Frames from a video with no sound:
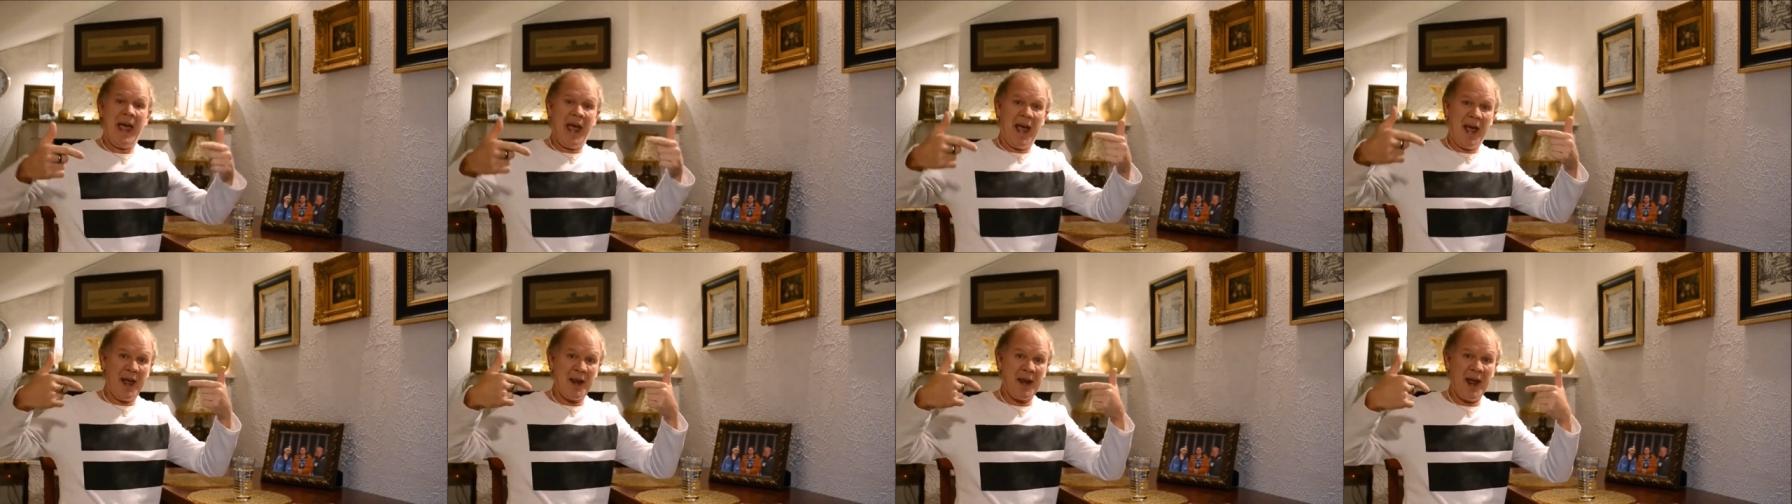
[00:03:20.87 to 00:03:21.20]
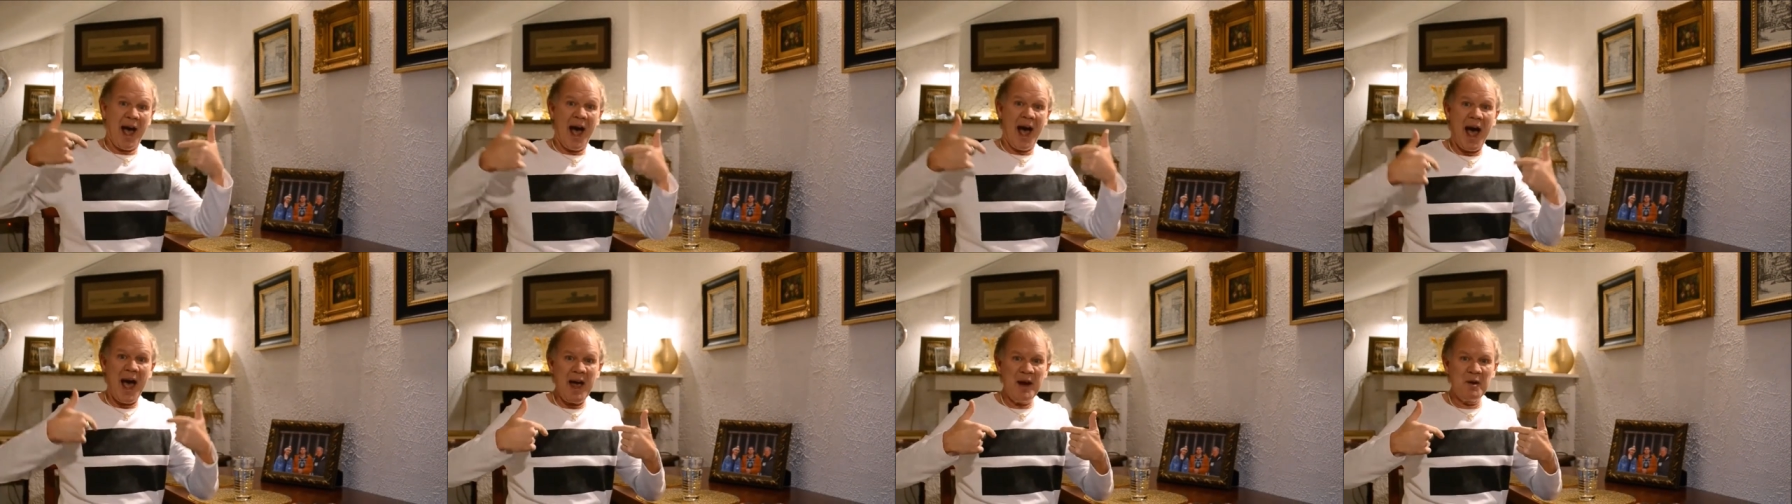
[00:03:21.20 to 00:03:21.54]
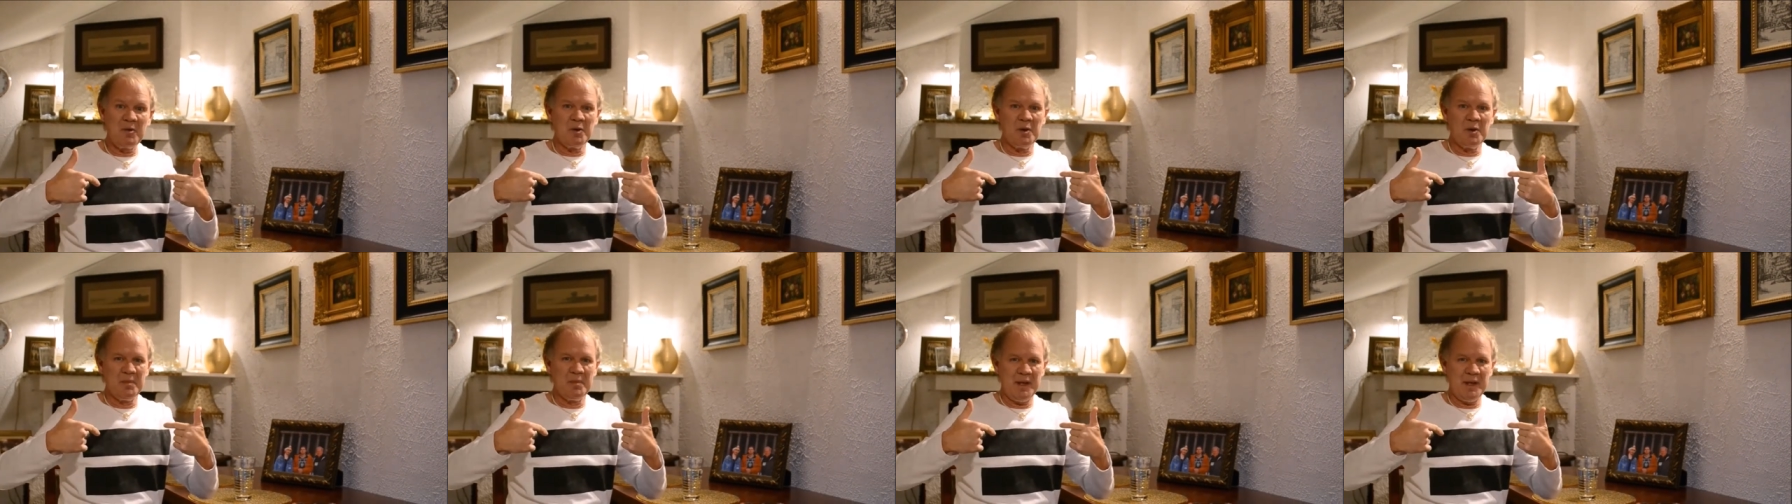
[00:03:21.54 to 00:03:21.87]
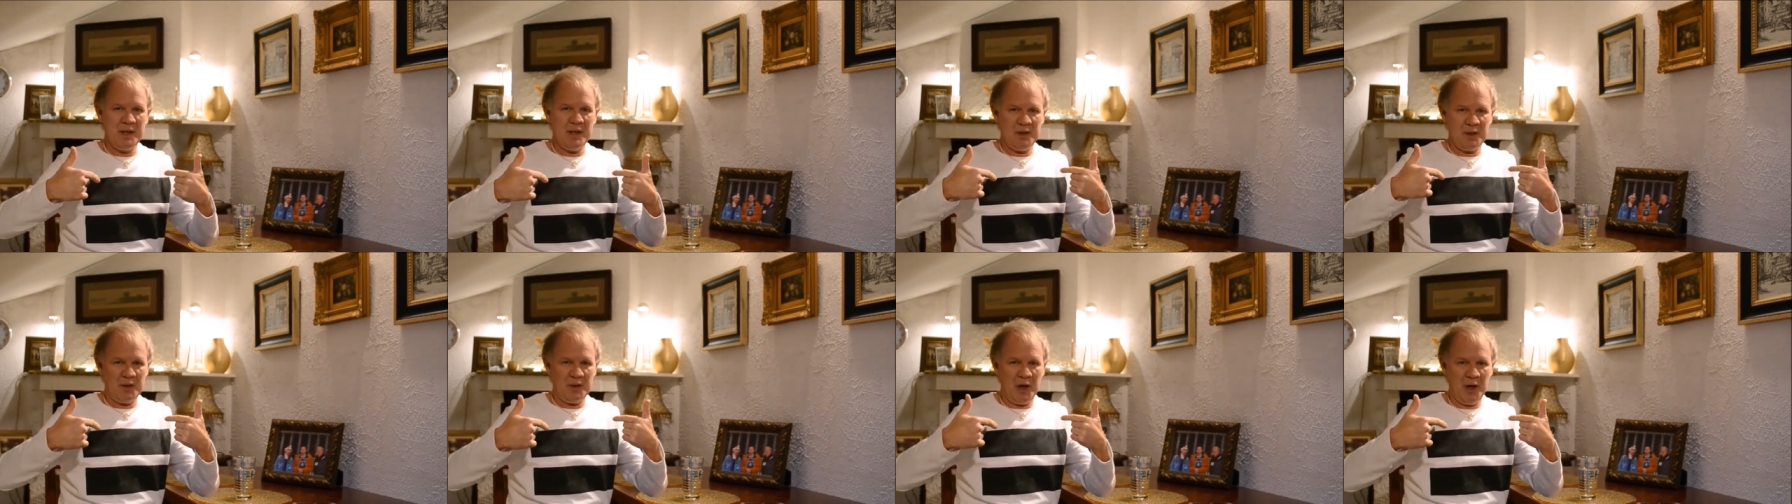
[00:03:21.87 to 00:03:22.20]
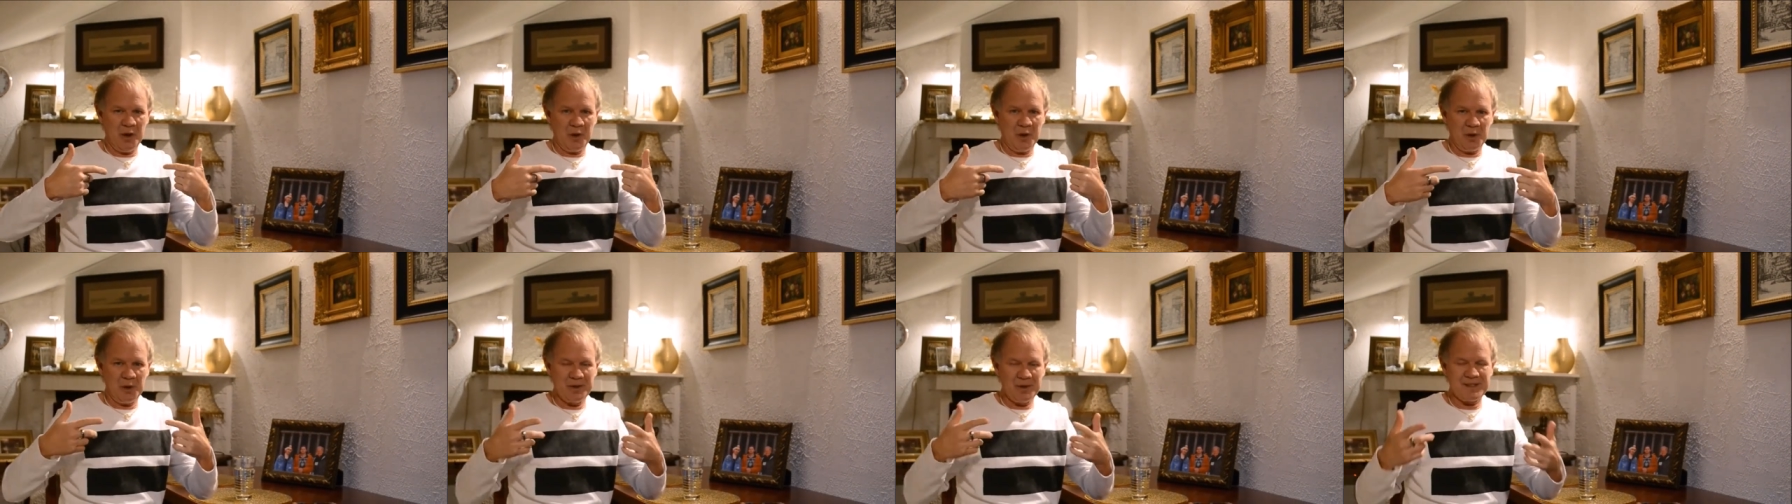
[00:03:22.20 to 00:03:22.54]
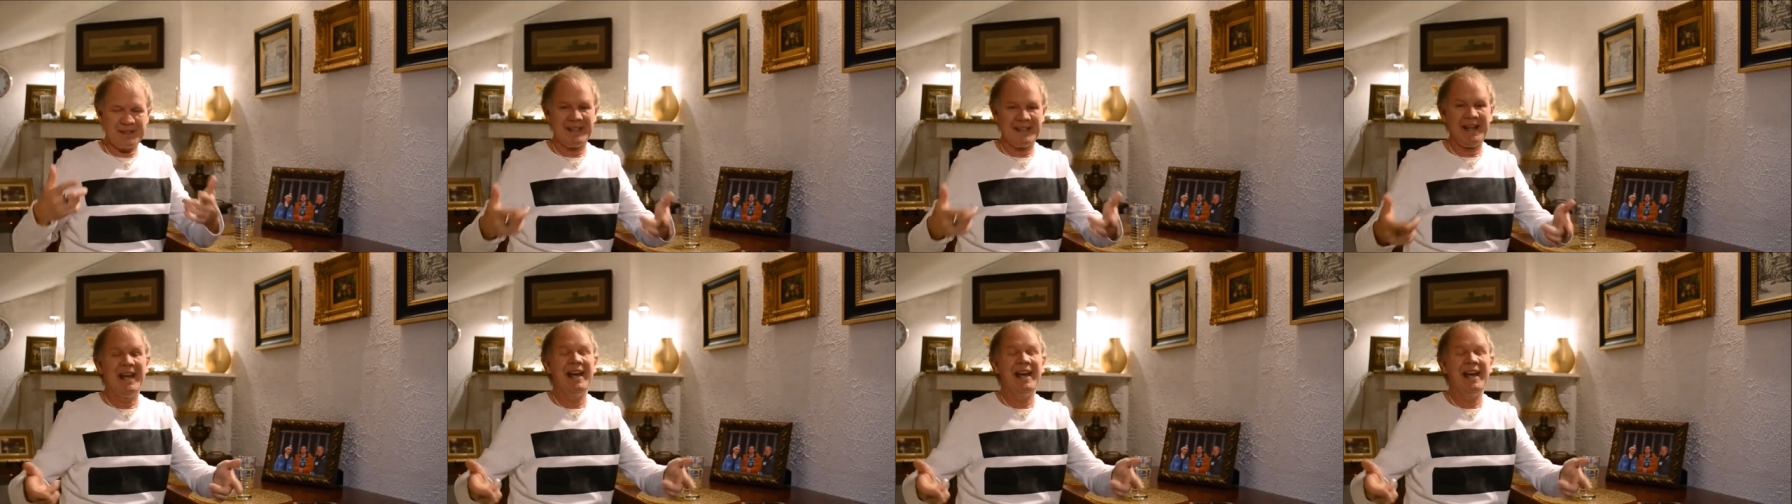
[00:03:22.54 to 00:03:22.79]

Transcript: And I will be your host,